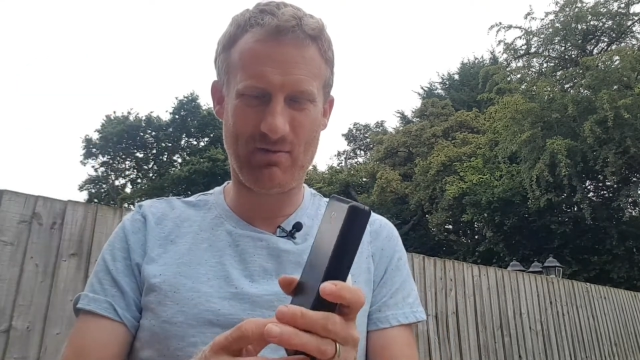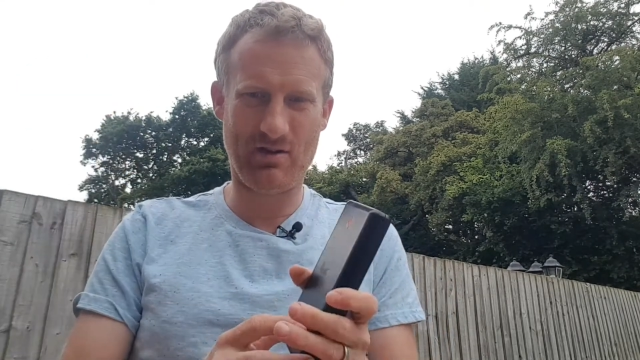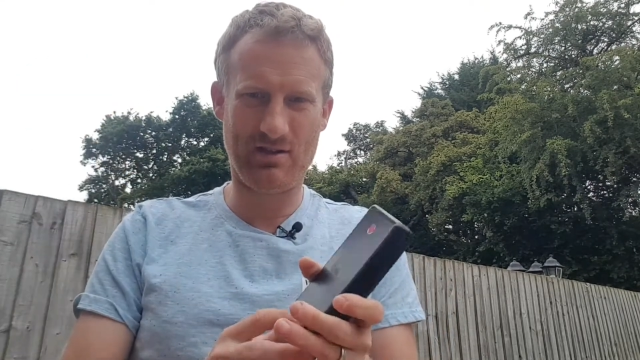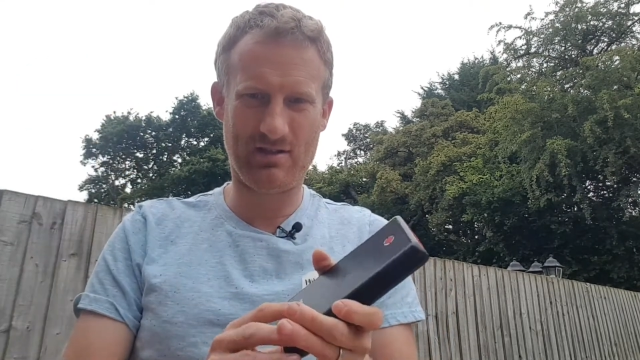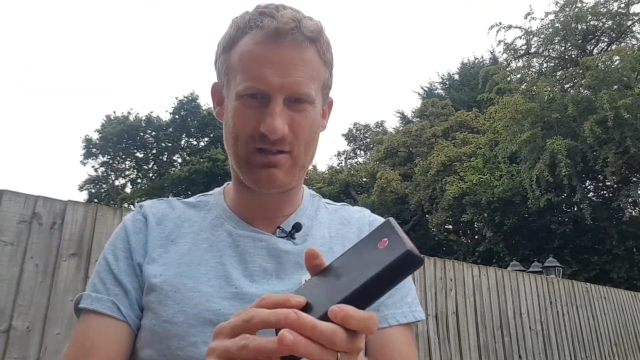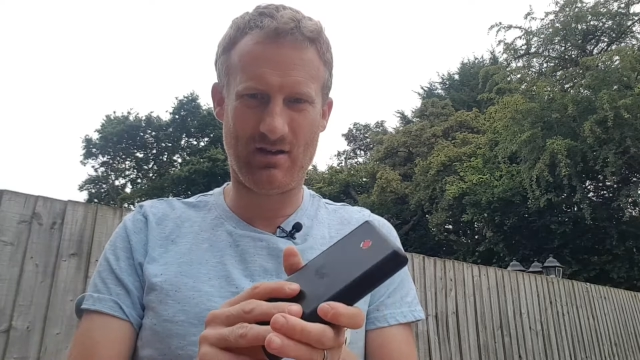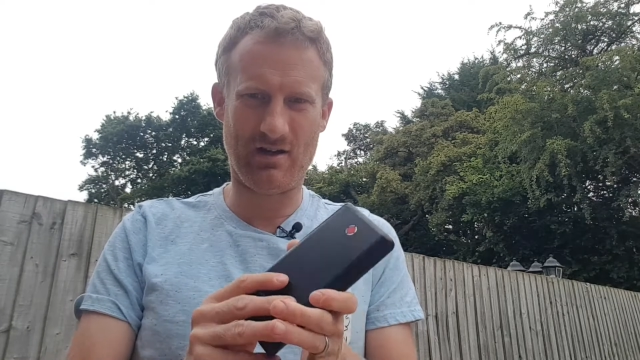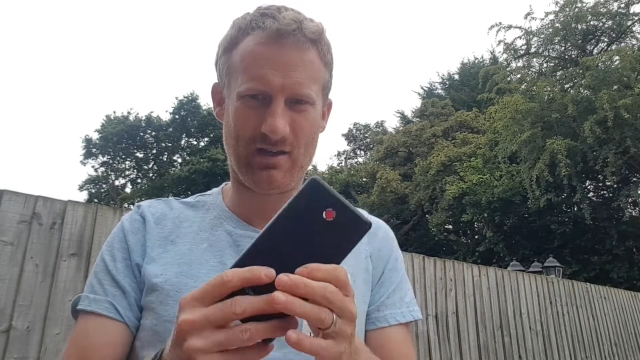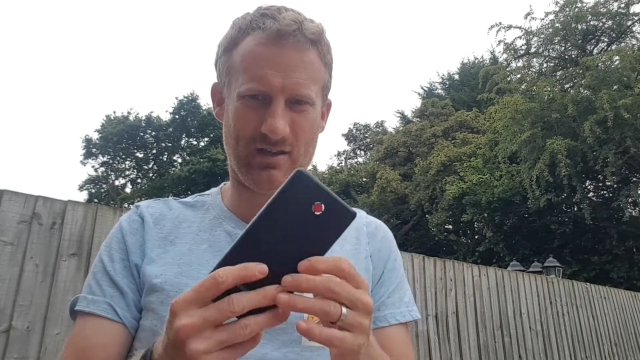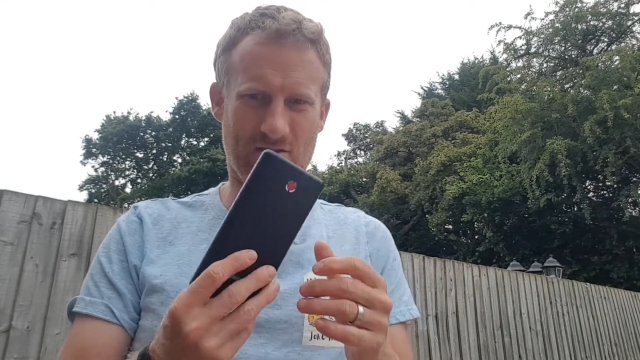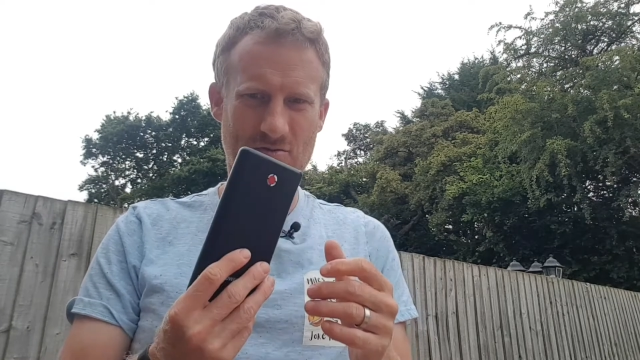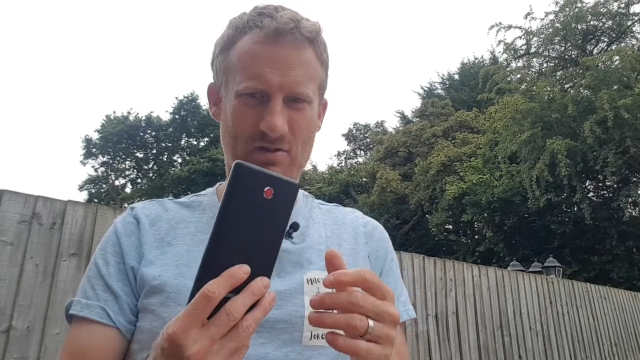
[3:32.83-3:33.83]
but
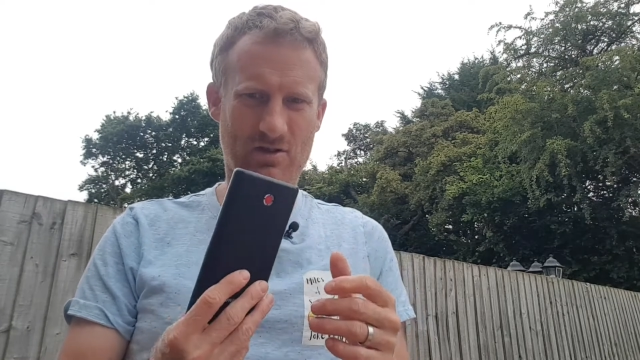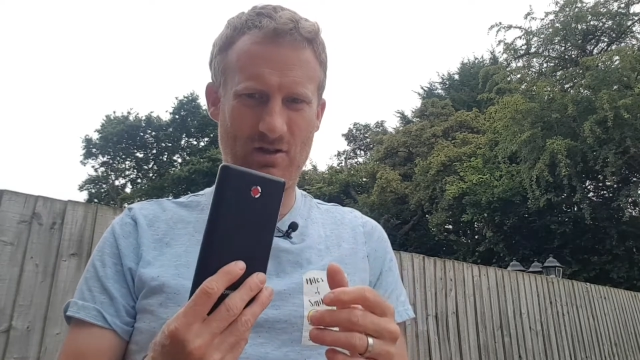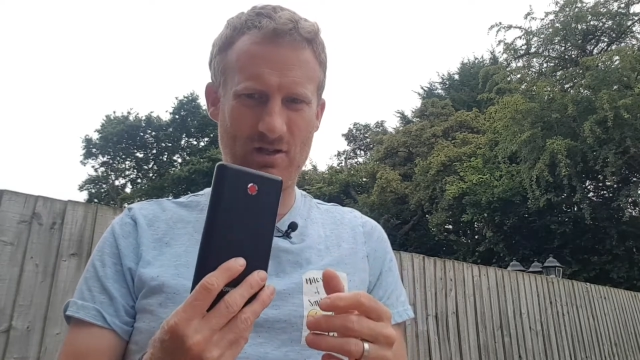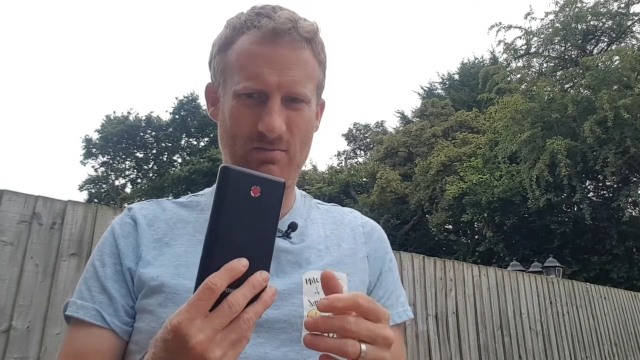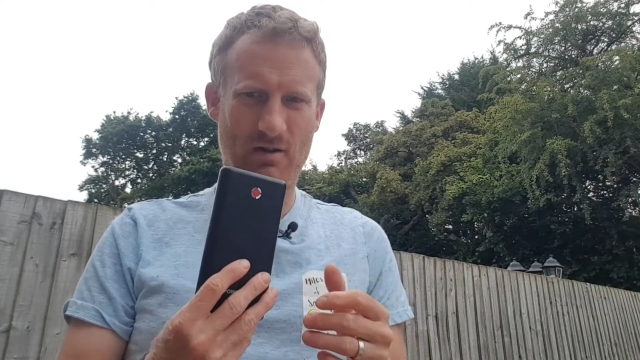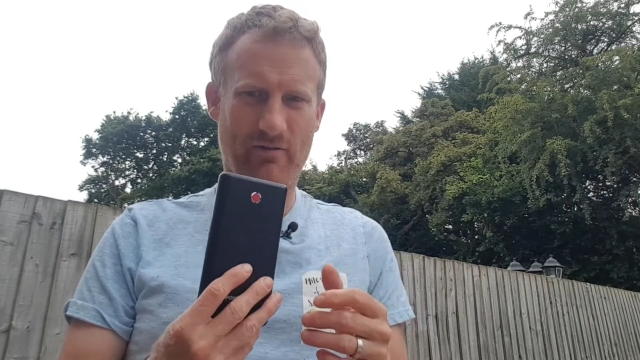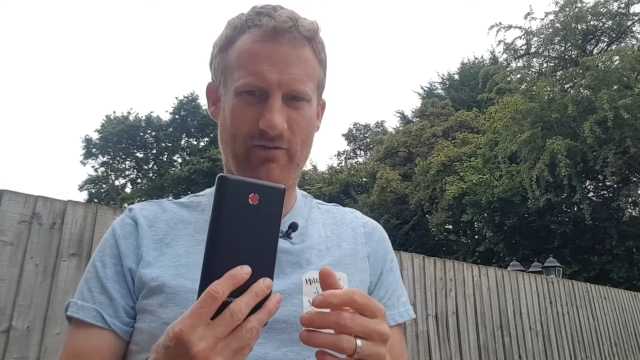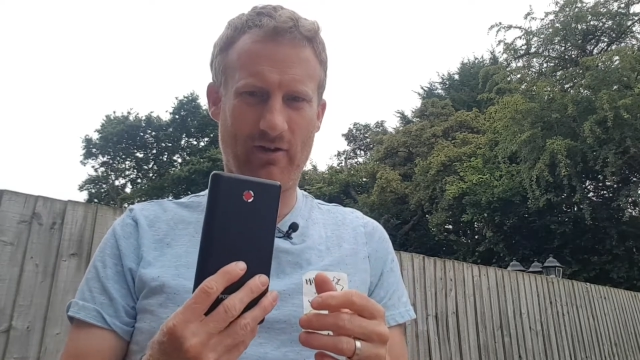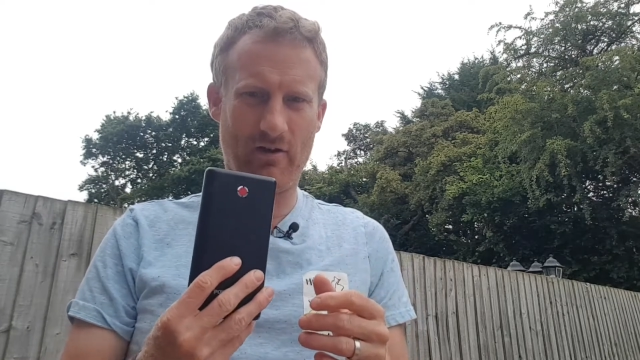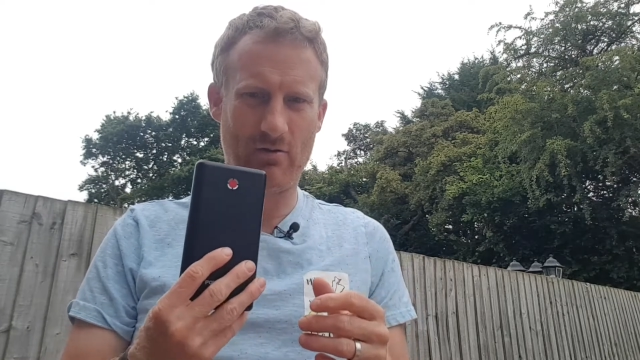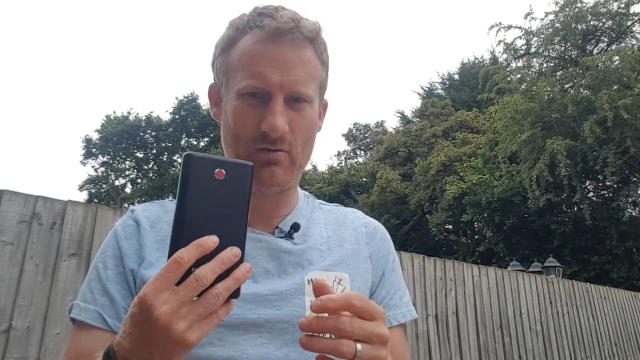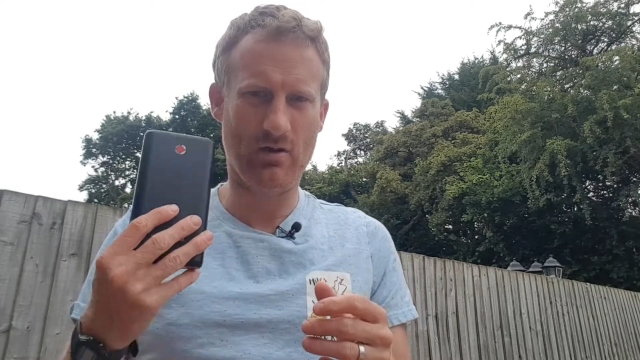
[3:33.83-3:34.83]
this will charge my
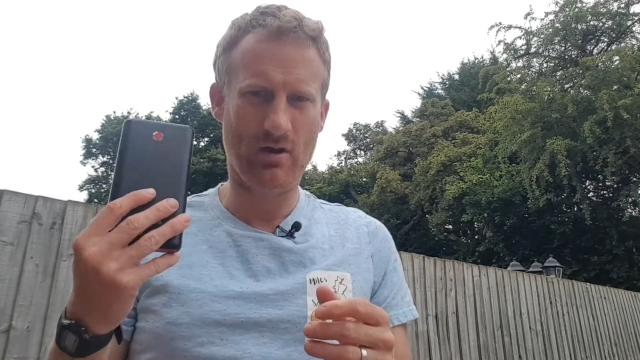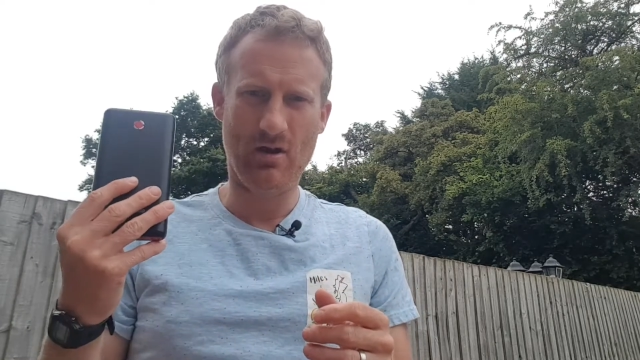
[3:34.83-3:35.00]
phone